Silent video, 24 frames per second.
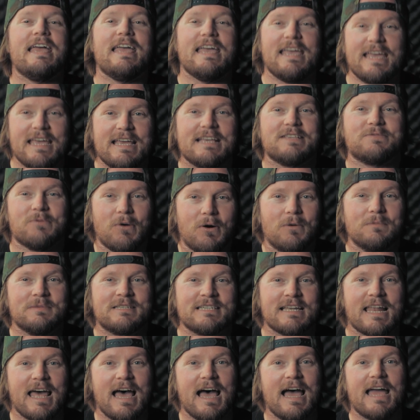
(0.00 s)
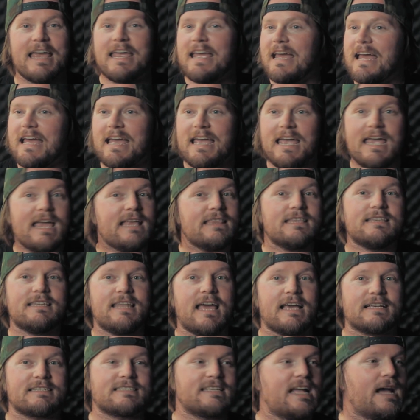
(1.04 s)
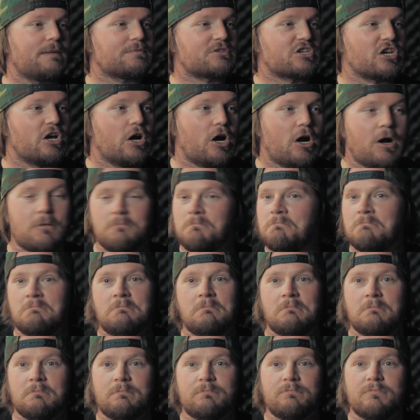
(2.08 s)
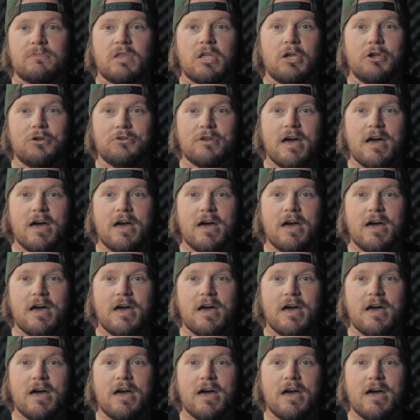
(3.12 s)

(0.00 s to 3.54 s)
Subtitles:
it is warm today. In the next snapshot, who